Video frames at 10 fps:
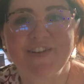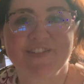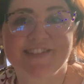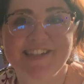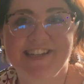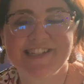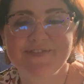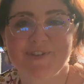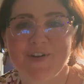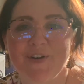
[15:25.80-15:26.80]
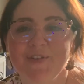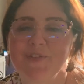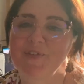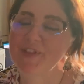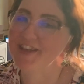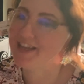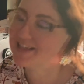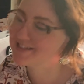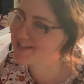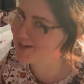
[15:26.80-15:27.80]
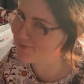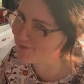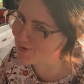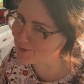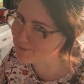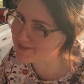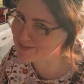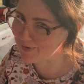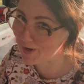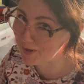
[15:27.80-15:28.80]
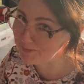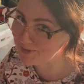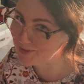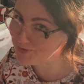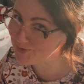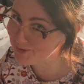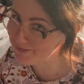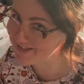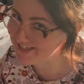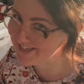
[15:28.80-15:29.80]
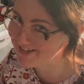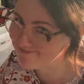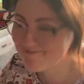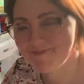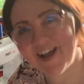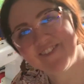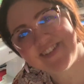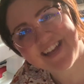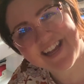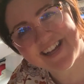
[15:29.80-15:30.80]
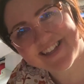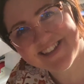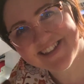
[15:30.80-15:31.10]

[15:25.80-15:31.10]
will see you tomorrow for the next day of Vlogmas, so I hope you can join me then. Bye for now.